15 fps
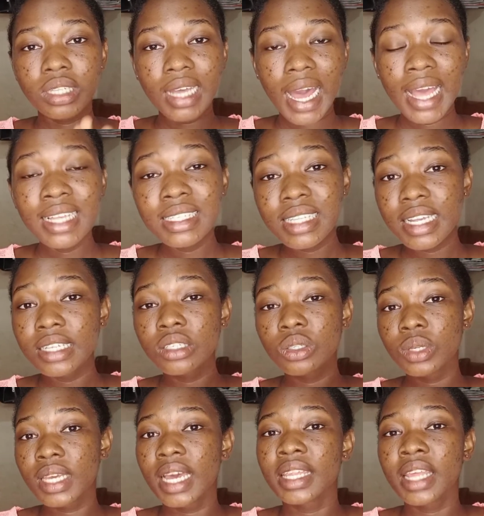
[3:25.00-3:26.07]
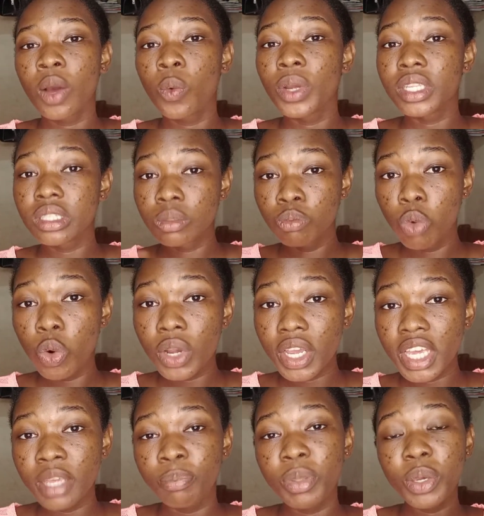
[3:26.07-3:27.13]
NSAIDs together with
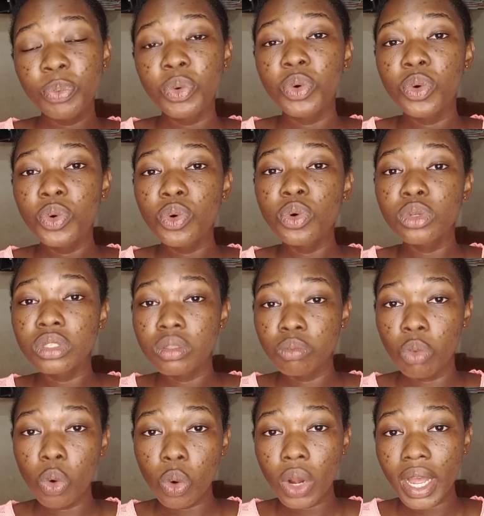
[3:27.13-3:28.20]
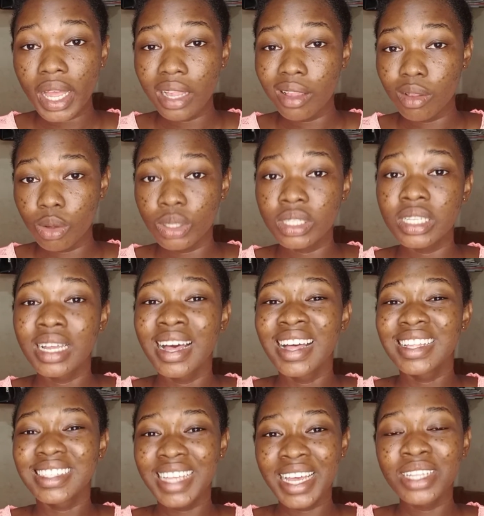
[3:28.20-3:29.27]
smoking, people who smoke a lot
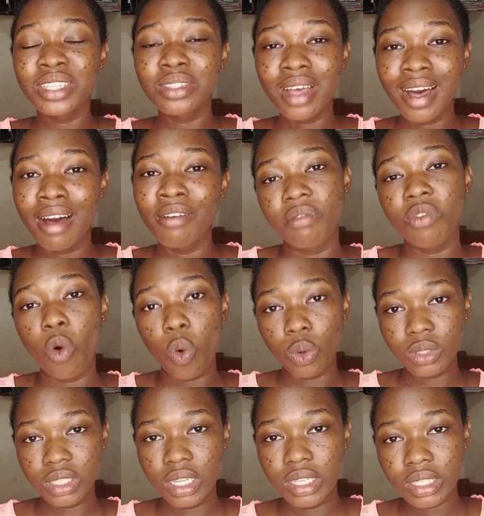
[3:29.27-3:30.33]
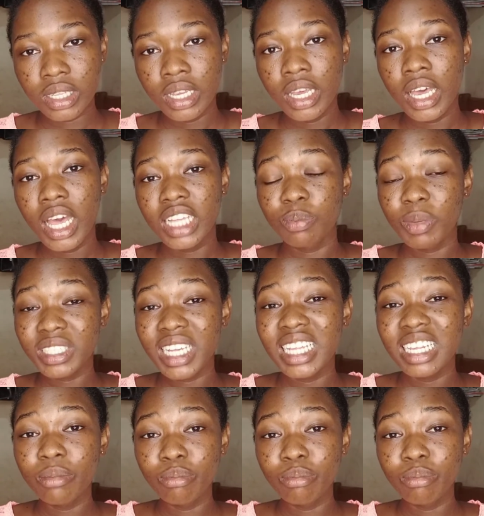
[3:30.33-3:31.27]
tend to have ulcers, especially